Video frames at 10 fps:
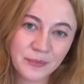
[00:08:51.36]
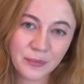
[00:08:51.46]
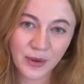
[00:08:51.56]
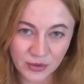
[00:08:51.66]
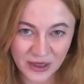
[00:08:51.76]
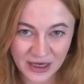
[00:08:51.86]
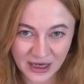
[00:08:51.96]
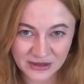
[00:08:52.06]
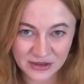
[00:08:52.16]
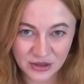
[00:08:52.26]
By running
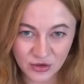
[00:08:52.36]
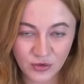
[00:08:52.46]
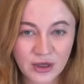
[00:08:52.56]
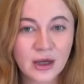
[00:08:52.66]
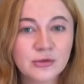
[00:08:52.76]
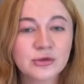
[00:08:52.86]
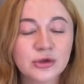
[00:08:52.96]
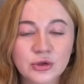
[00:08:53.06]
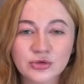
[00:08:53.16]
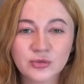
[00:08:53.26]
ads in the Euro account for
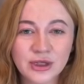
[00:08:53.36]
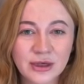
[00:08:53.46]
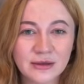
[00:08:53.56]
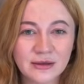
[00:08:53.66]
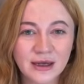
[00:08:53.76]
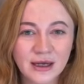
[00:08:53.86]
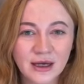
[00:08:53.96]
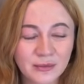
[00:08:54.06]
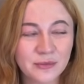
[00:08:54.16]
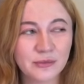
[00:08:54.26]
search, we get
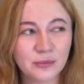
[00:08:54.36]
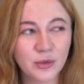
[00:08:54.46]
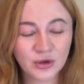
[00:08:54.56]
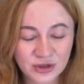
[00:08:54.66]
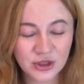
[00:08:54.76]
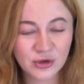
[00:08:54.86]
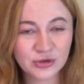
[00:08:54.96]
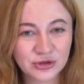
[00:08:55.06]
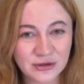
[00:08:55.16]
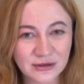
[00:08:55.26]
tadadam, all
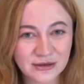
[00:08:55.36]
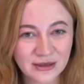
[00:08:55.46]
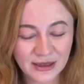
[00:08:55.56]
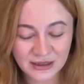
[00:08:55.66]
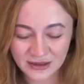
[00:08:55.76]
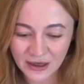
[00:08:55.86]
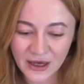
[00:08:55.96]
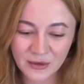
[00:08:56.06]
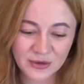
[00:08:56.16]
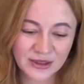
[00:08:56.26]
geos. So that is,
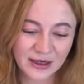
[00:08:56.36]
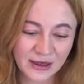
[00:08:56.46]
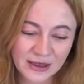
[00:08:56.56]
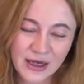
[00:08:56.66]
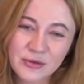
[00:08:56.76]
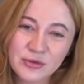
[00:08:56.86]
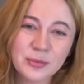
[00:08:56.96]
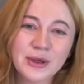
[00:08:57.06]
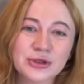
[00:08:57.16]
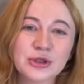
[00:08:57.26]
we take an account from
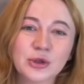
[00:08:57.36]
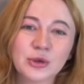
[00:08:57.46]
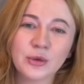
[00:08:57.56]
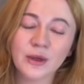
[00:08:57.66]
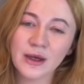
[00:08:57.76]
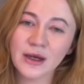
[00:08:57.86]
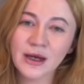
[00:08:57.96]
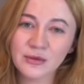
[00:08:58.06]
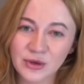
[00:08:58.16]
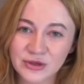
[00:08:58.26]
Mexico
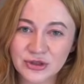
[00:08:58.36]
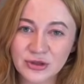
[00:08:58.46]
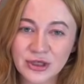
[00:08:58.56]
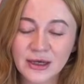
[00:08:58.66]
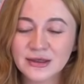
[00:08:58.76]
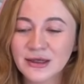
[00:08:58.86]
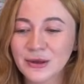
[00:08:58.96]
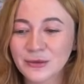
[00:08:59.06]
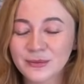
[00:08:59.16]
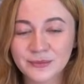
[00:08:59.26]
and run search ads there.